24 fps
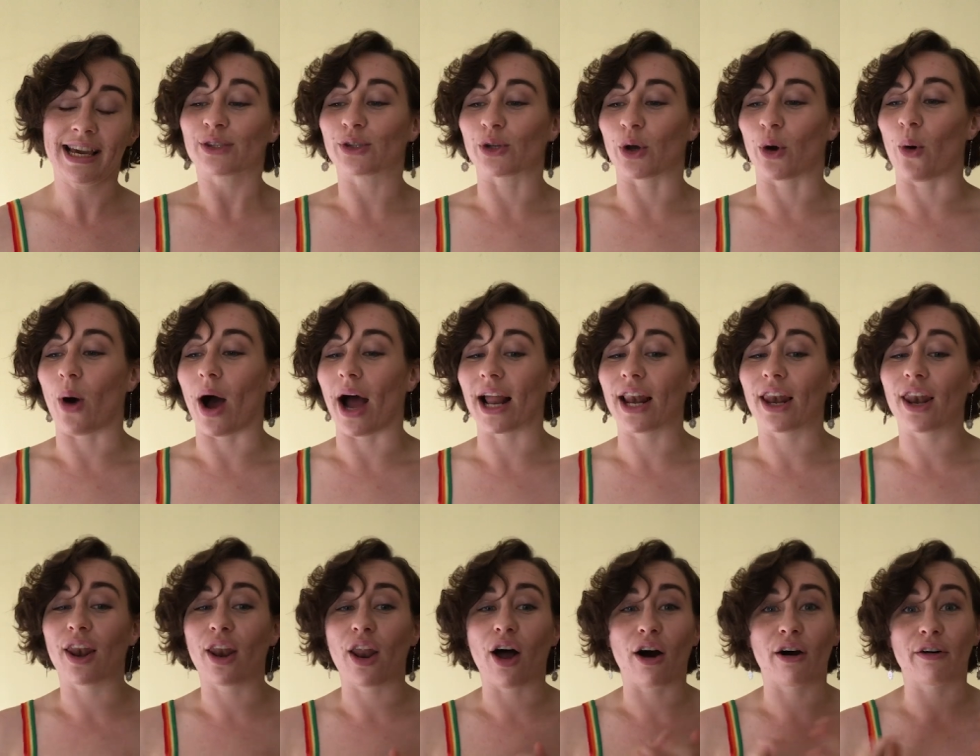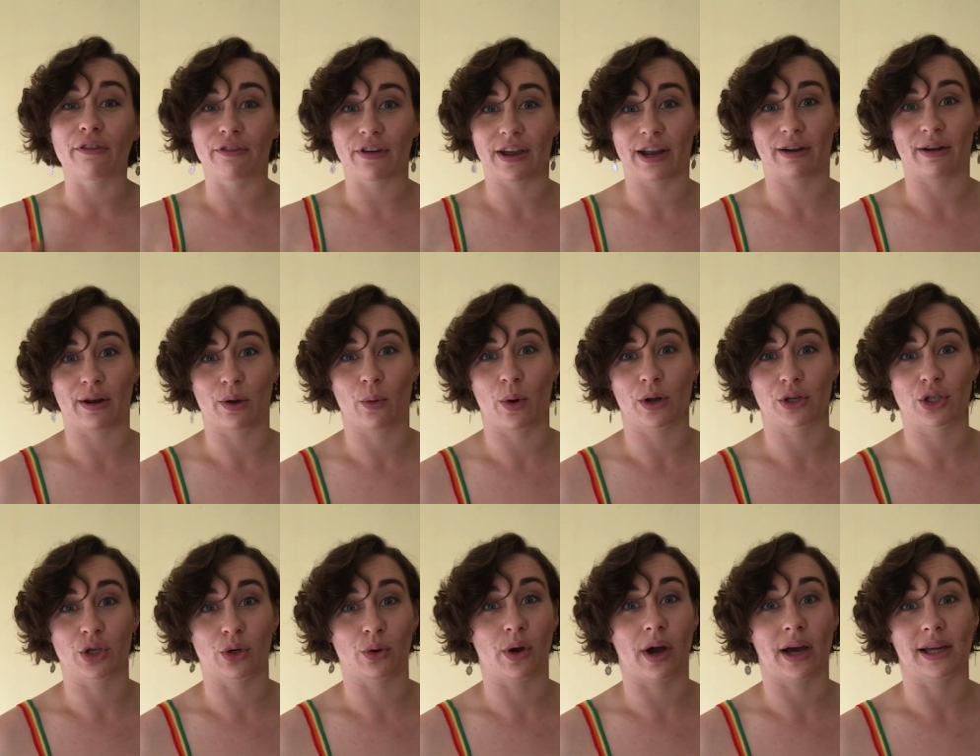So I love hearing
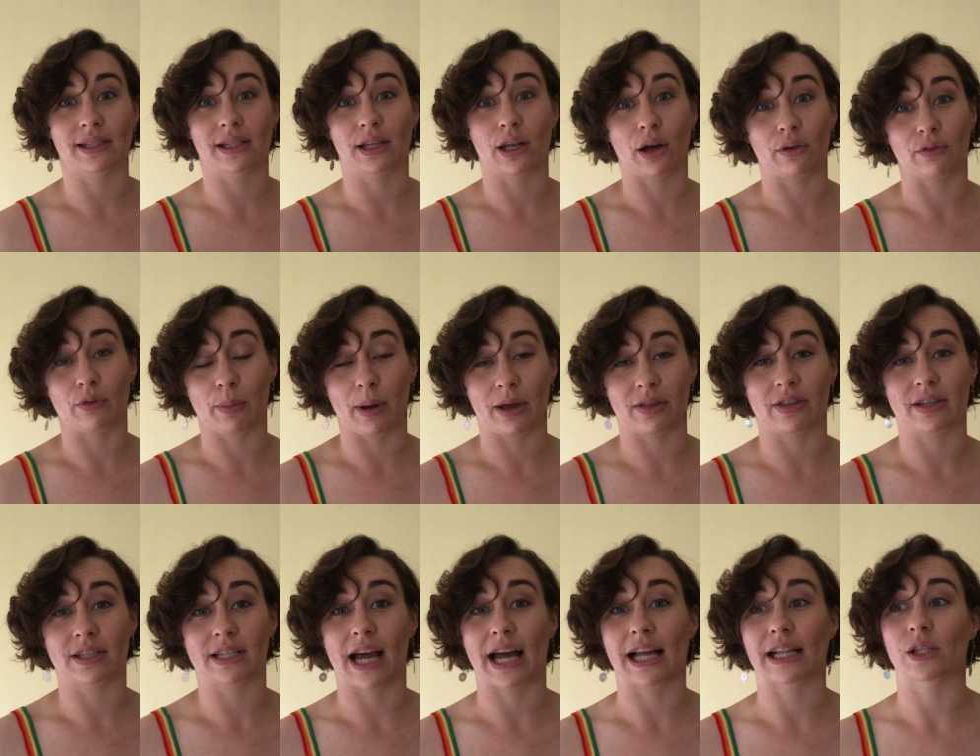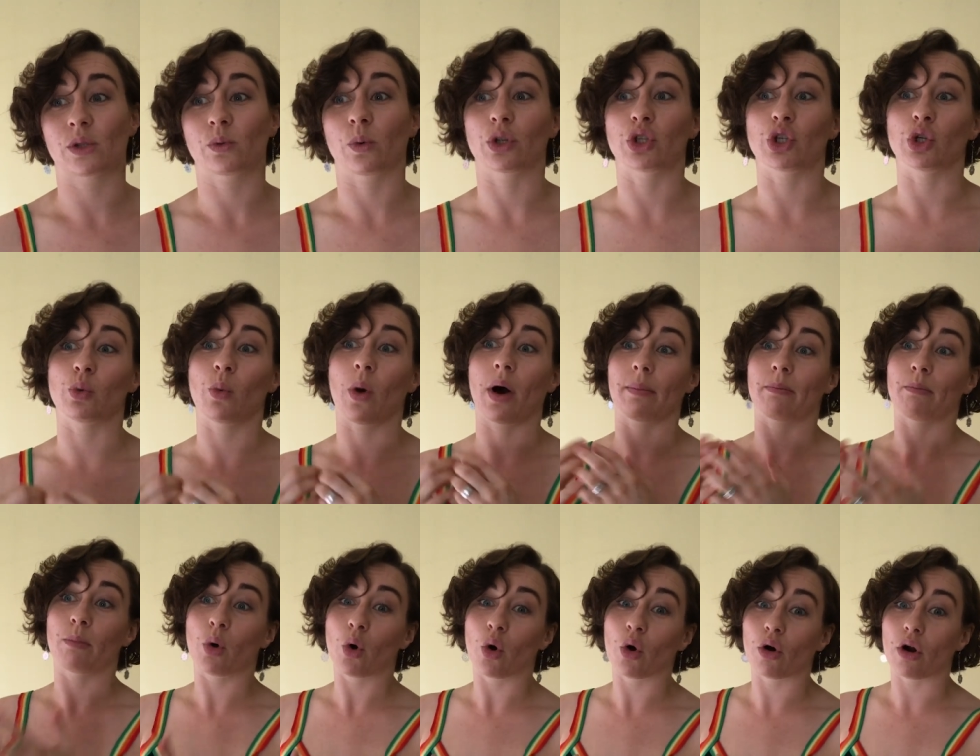what you guys love about the dance, what you
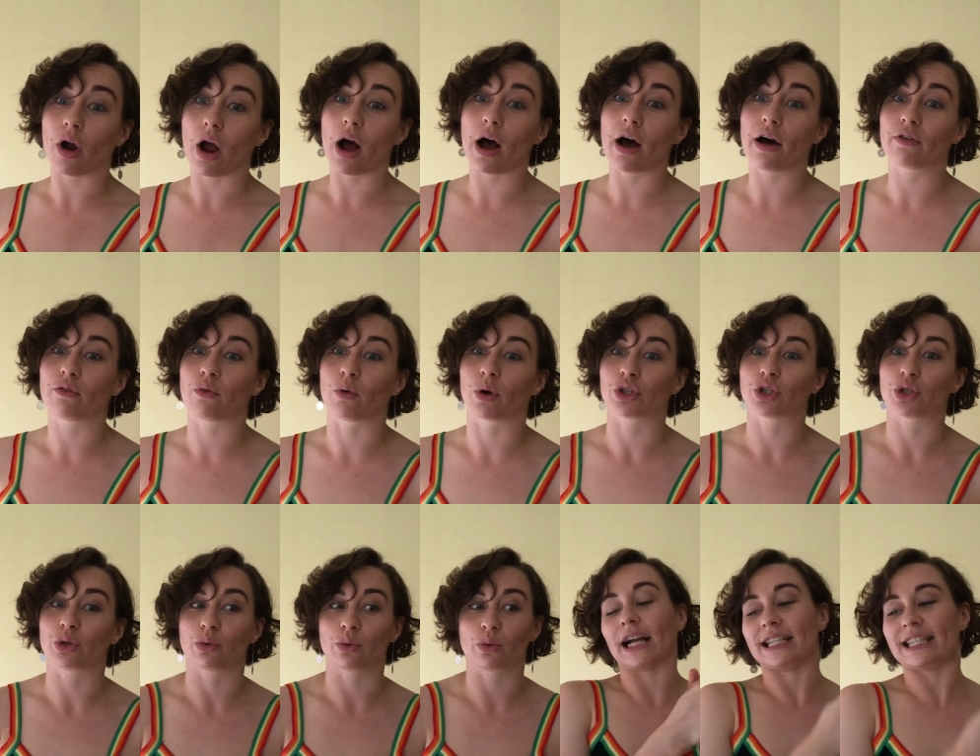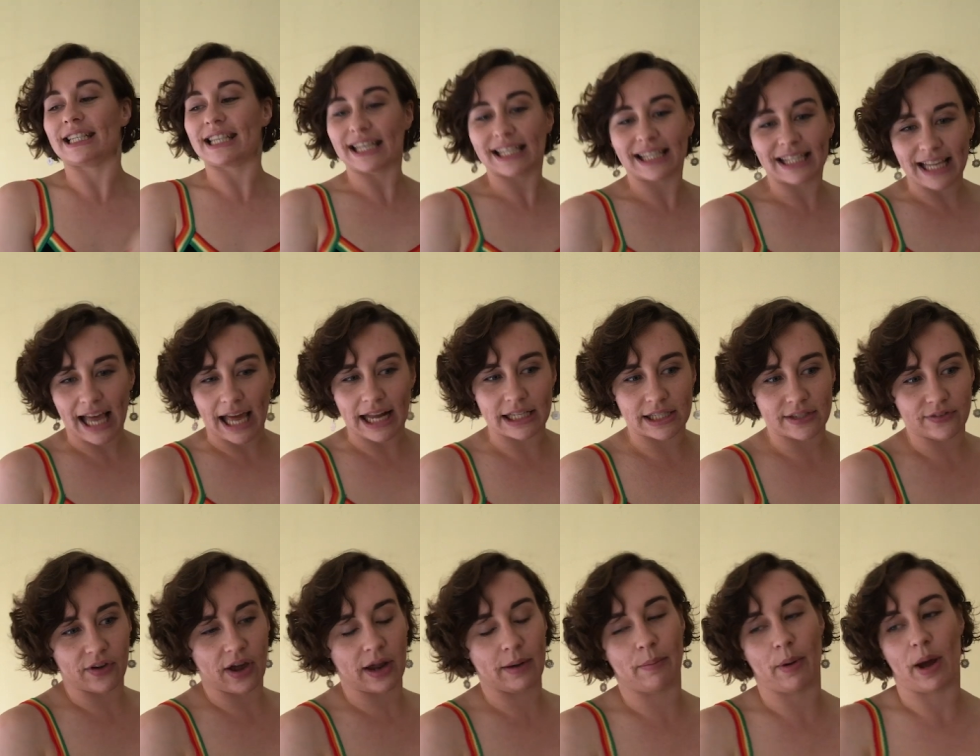want more of, what you are
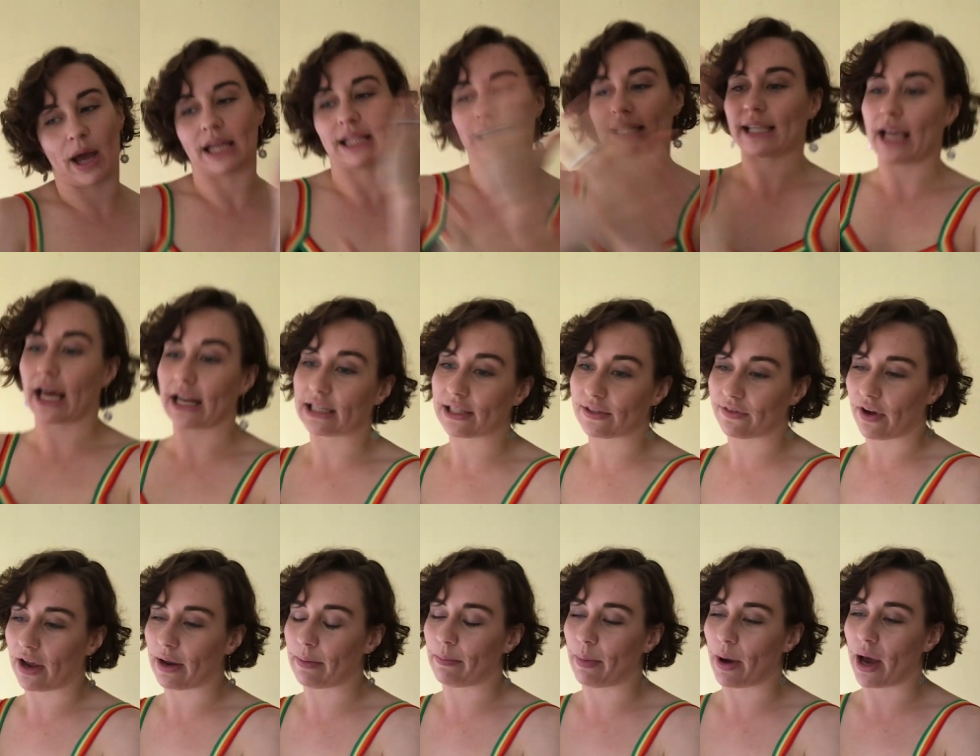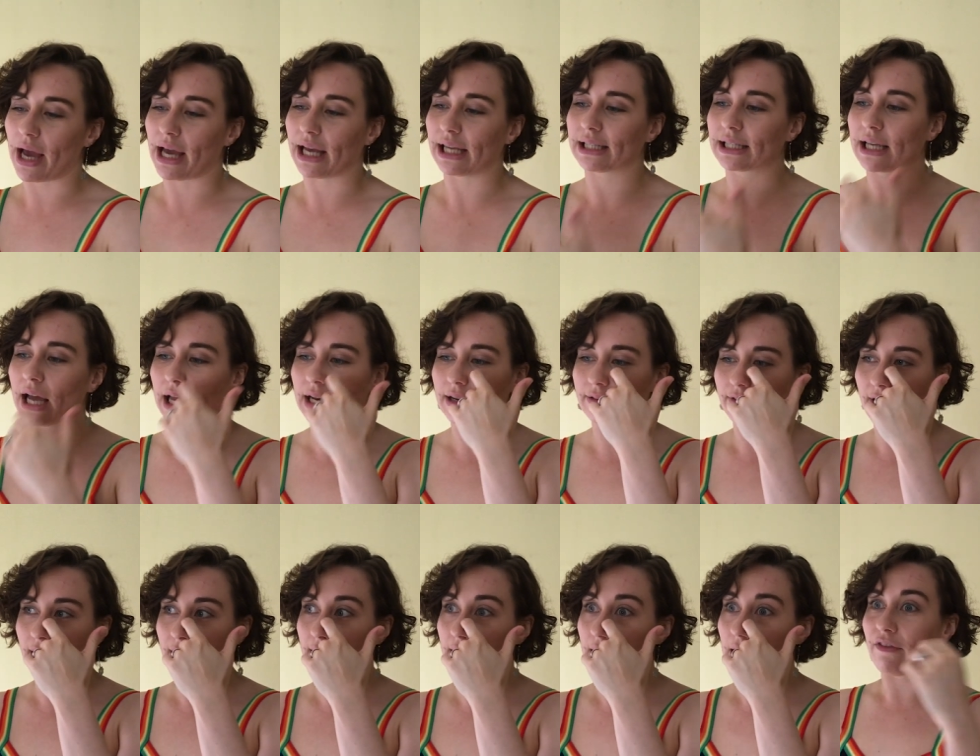dissatisfied by and satisfied by. It's kind of
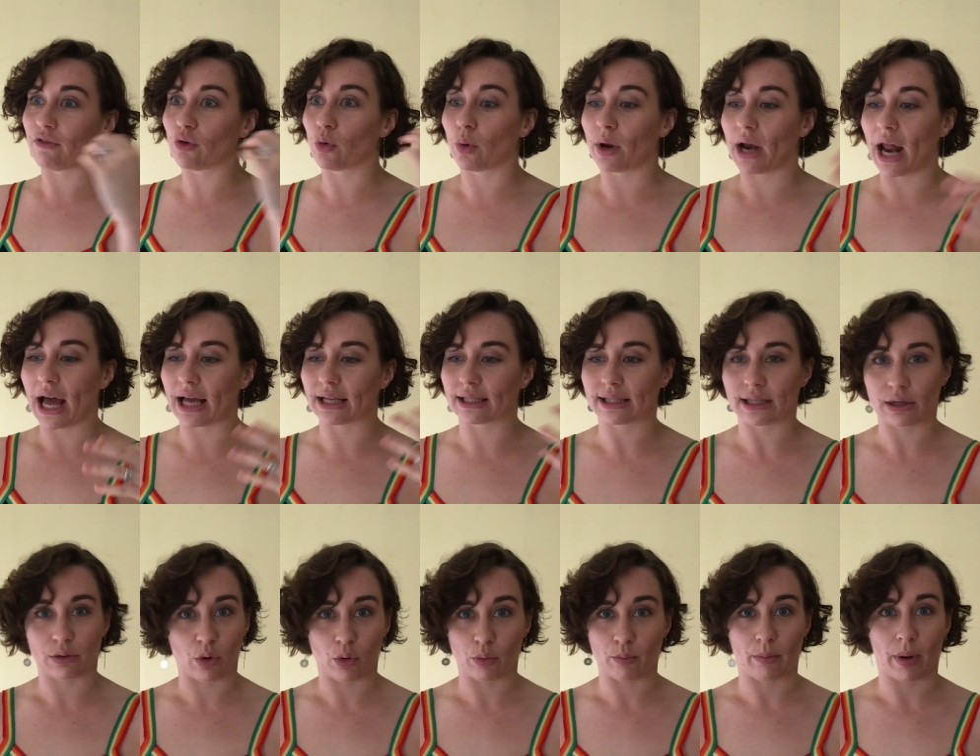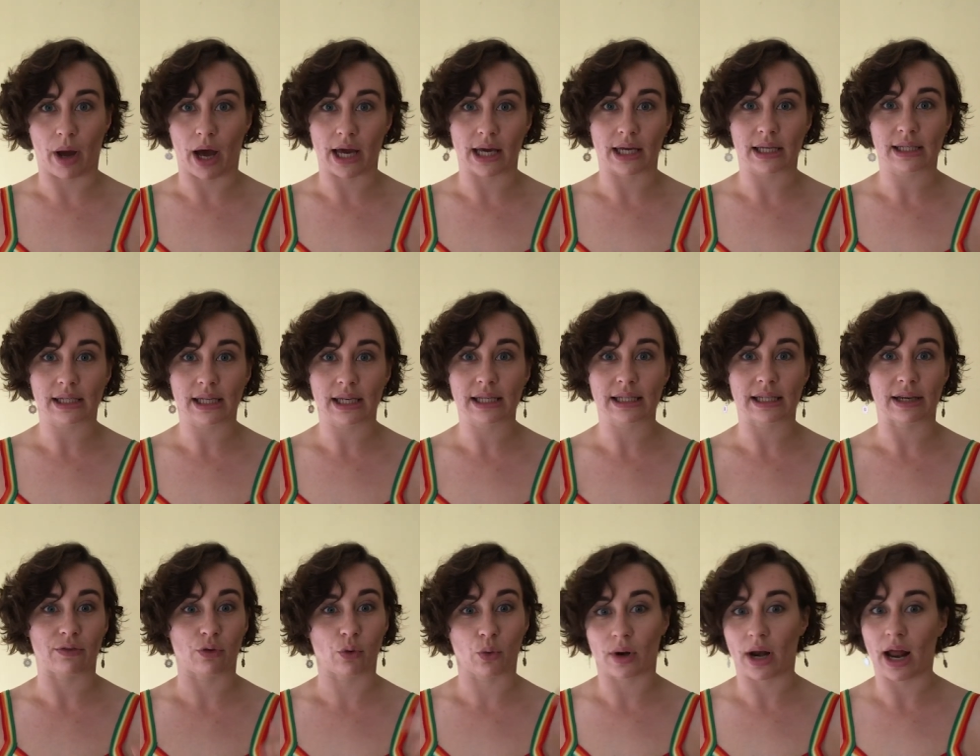like everyone has their own biases,
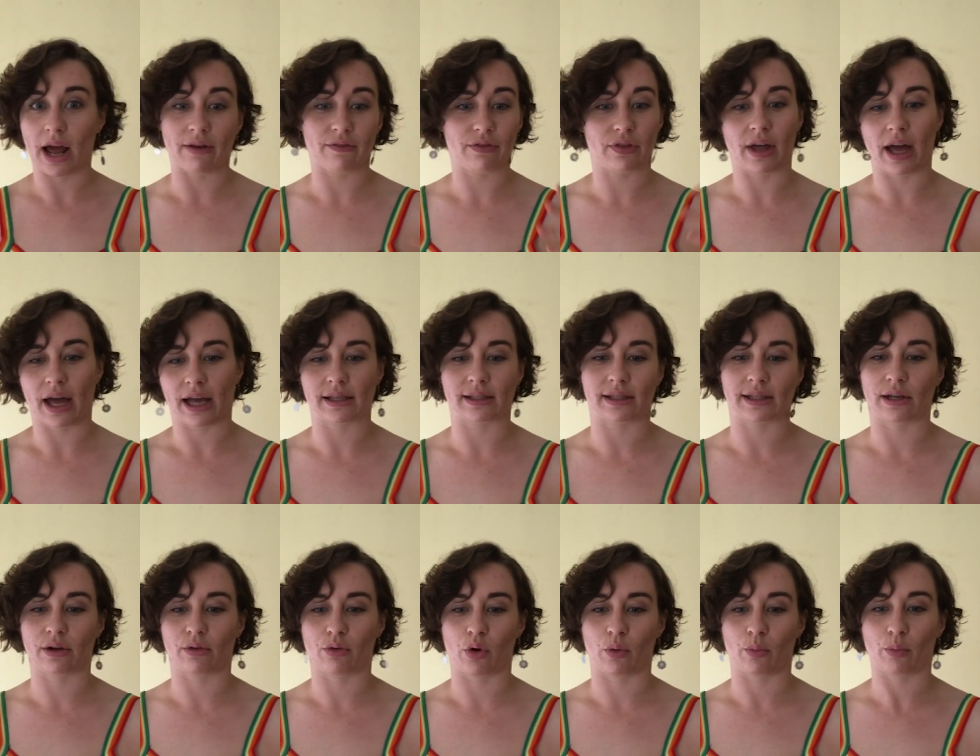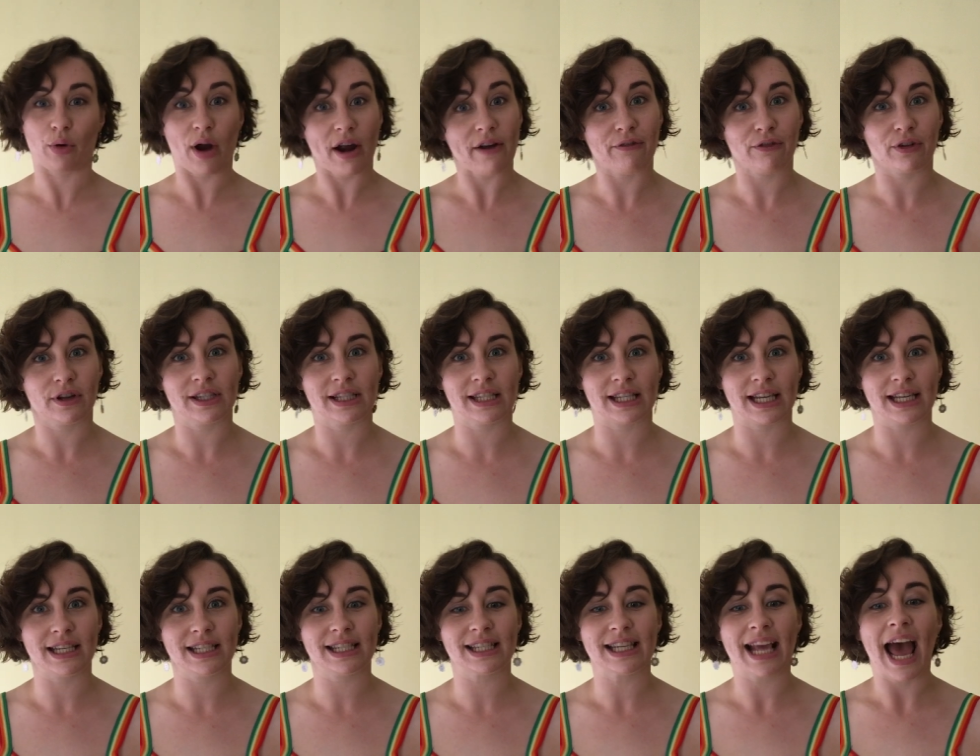everyone has their own
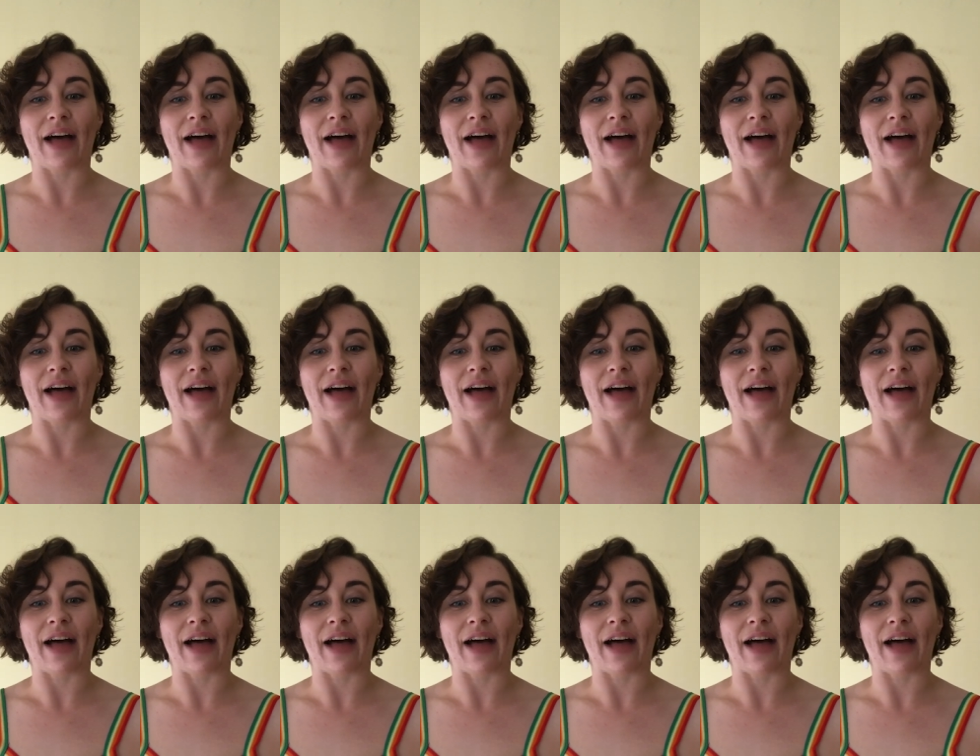preferences,